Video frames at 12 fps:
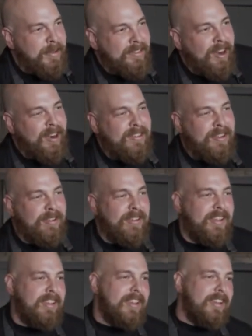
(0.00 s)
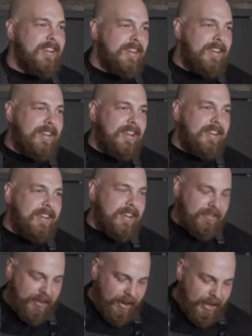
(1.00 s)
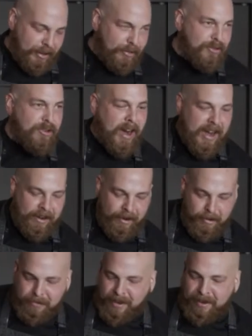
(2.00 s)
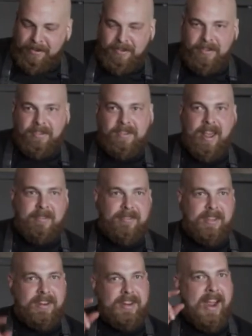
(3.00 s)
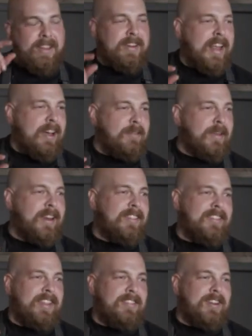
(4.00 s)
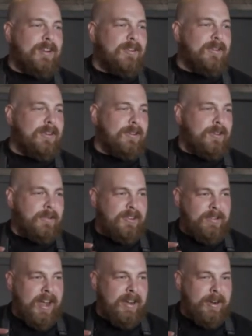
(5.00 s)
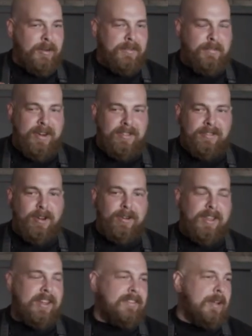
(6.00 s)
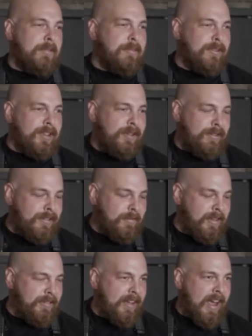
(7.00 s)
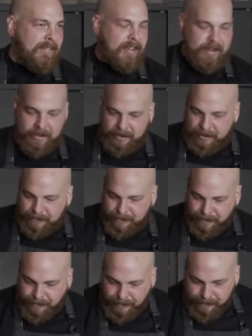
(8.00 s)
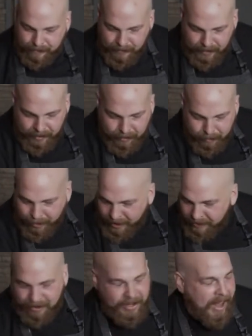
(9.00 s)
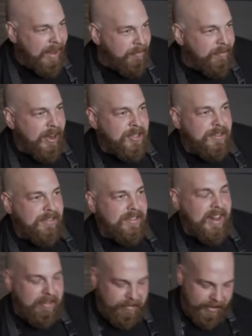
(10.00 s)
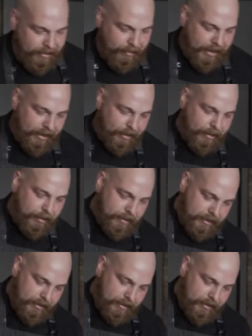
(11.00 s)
It's hard to. If you're going to use dried herbs, I'd definitely dial it down a bit. It's easy to overdo it with dried herbs, but it's totally acceptable to use them if you have it. But if you can, fresh is definitely the way to go.